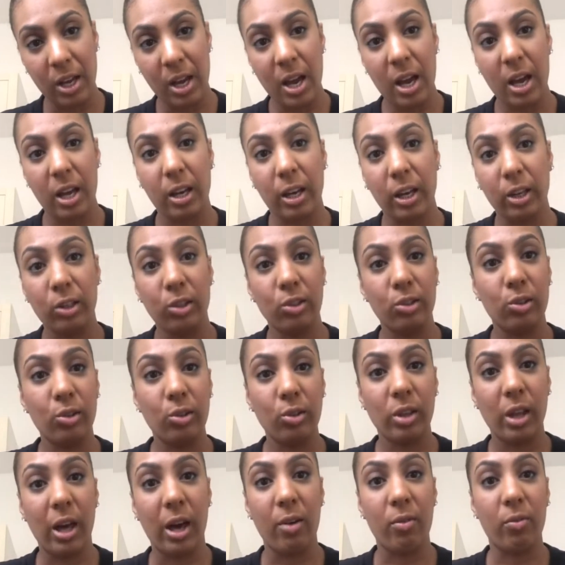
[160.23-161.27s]
and I can do
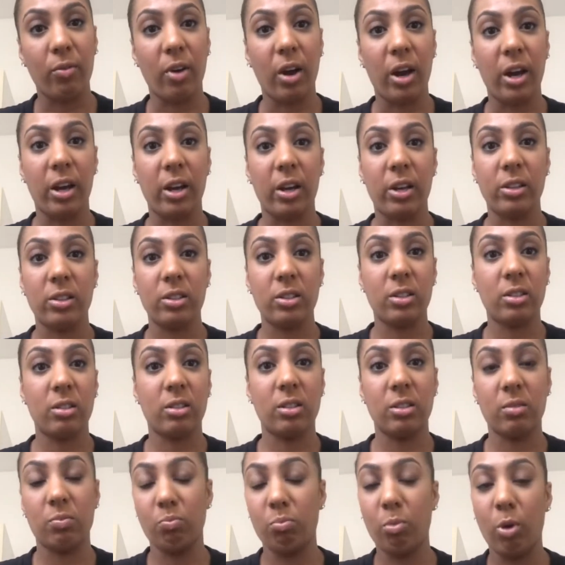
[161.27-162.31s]
that via
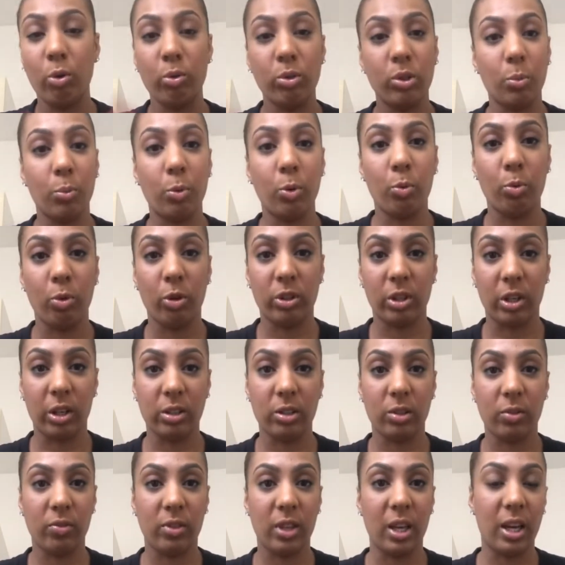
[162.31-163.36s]
multiple products
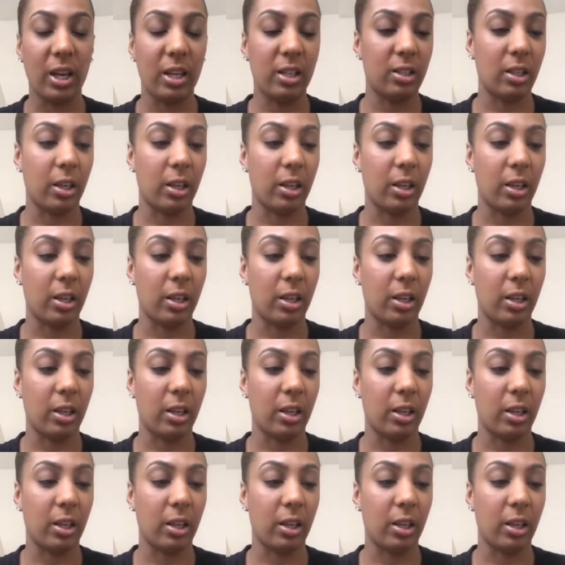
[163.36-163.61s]
of theirs.